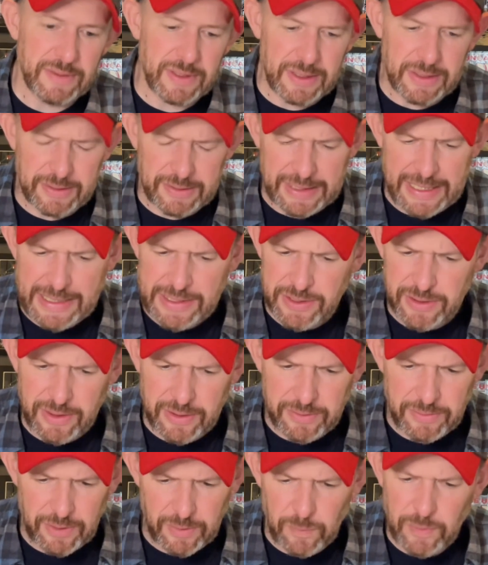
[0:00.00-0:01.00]
landed
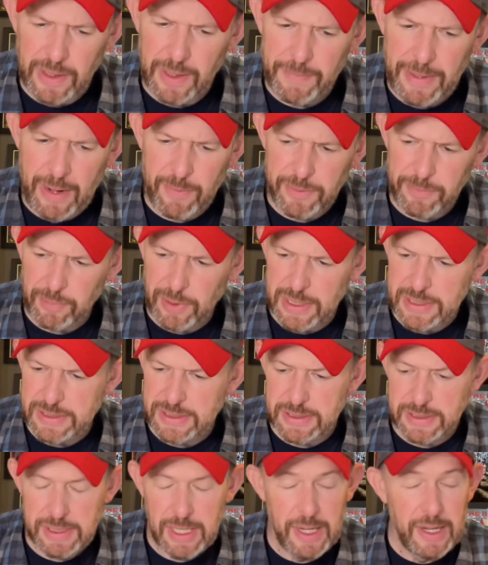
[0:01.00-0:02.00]
on where I'm at with
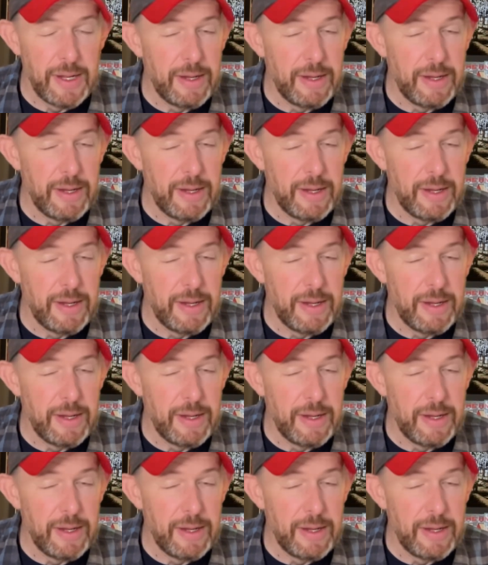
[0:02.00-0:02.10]
prices,